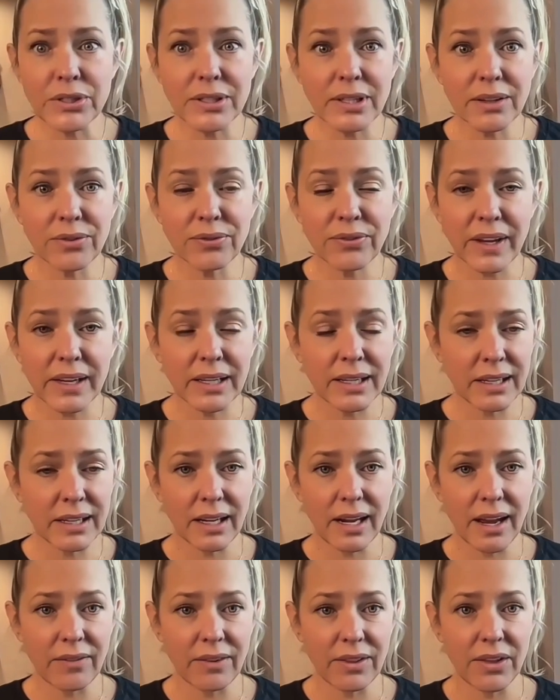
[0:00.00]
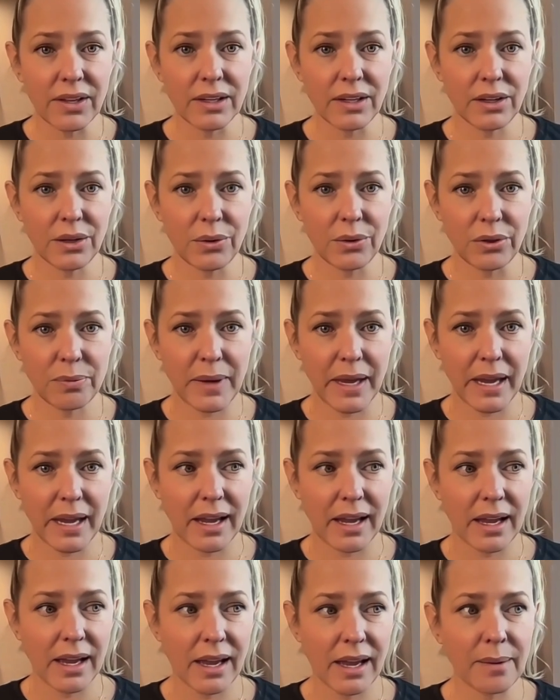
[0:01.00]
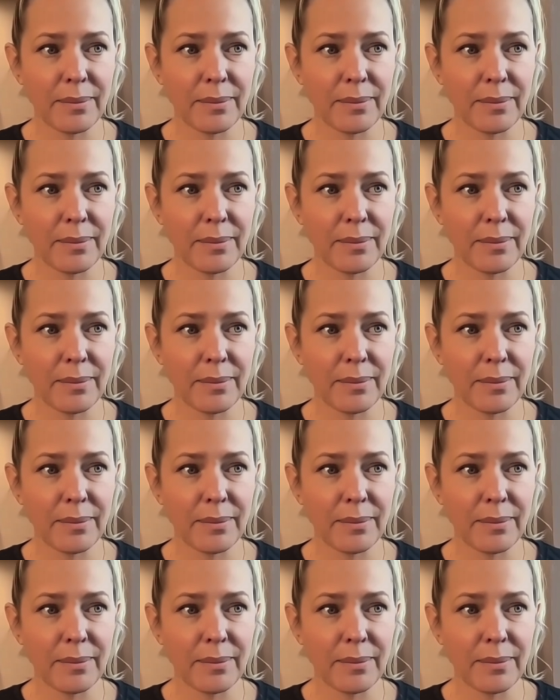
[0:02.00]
offended. It didn't have anything to do with me. I mean,